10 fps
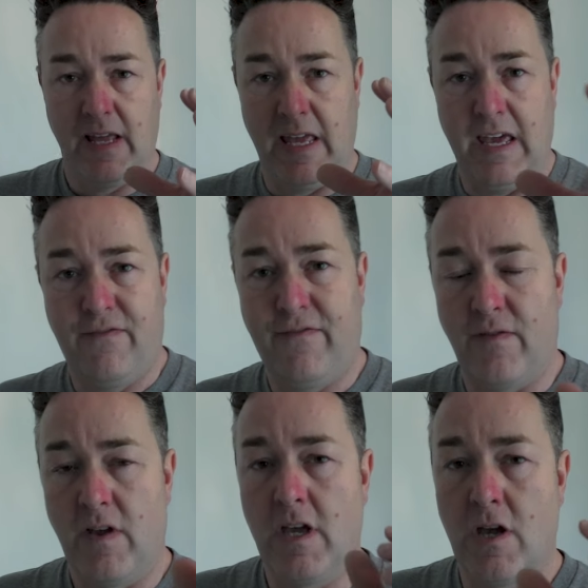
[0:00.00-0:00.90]

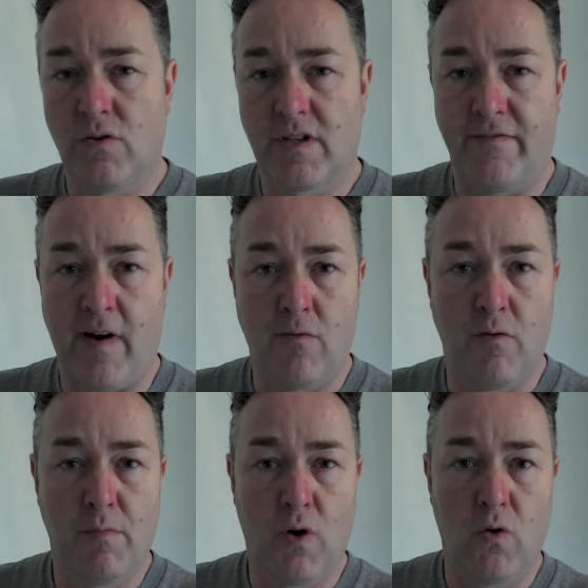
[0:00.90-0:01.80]
If you use the Farrow
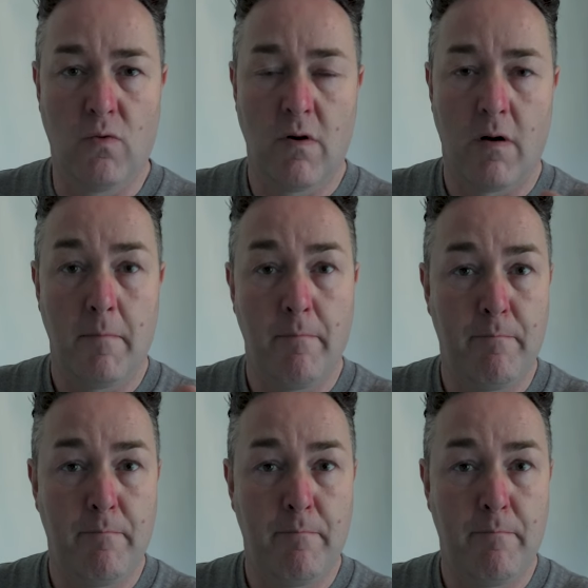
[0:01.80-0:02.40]
and Ball